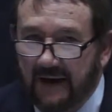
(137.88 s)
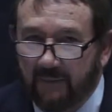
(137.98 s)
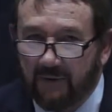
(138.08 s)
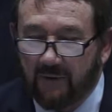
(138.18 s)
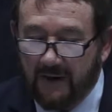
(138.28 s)

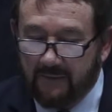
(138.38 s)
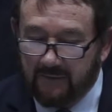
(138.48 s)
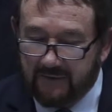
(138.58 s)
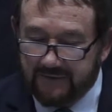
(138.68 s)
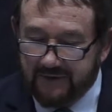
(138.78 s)
And we are
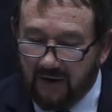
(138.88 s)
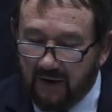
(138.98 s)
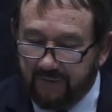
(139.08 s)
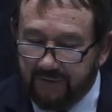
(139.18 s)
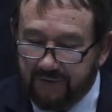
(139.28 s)
members
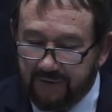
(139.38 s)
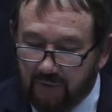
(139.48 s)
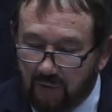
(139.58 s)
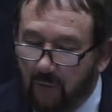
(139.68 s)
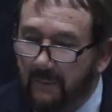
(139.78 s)
of the
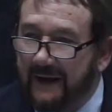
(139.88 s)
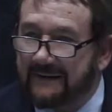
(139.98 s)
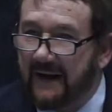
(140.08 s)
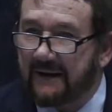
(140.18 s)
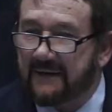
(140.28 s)

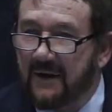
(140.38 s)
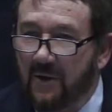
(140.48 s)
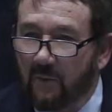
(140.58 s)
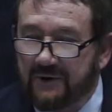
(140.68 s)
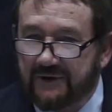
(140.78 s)

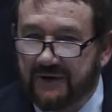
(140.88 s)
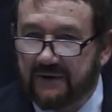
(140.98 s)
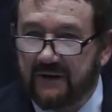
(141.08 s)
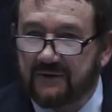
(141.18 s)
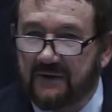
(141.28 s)
EuroPetNet, which is
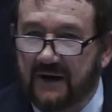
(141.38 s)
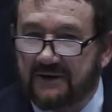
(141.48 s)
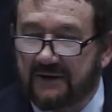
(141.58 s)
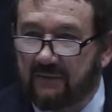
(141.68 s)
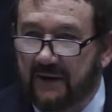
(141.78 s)
an
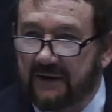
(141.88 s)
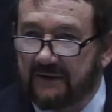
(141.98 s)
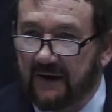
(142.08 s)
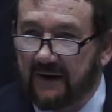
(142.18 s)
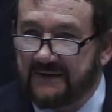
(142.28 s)
internationally
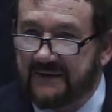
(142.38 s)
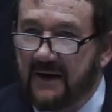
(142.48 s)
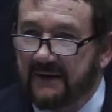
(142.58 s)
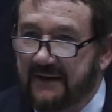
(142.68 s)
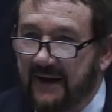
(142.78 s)
recognised
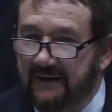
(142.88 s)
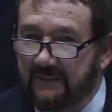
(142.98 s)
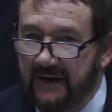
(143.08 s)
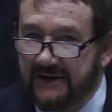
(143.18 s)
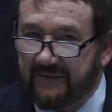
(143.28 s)

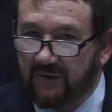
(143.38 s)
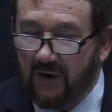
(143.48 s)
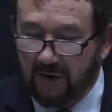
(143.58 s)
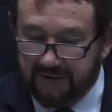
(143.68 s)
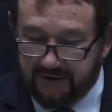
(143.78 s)
database for
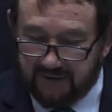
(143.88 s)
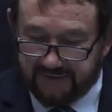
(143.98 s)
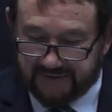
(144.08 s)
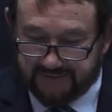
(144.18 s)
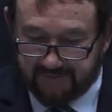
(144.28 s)
all our
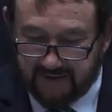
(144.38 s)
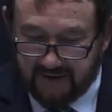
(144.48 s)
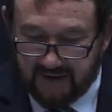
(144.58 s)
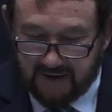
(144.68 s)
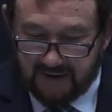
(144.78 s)
dogs.
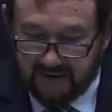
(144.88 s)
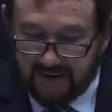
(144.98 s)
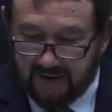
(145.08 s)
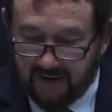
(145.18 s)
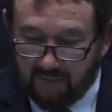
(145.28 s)

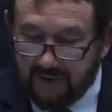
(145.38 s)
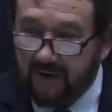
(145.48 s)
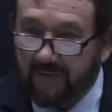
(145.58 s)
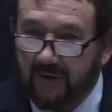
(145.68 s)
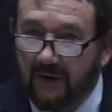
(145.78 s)
We
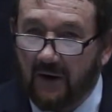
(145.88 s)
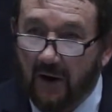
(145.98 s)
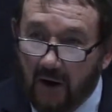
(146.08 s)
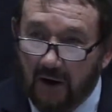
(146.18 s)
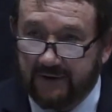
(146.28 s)
are
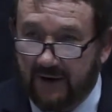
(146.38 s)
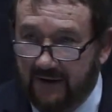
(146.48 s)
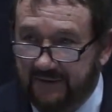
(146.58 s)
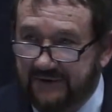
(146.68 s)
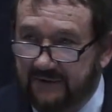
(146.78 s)
for all
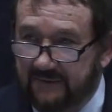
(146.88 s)
dogs.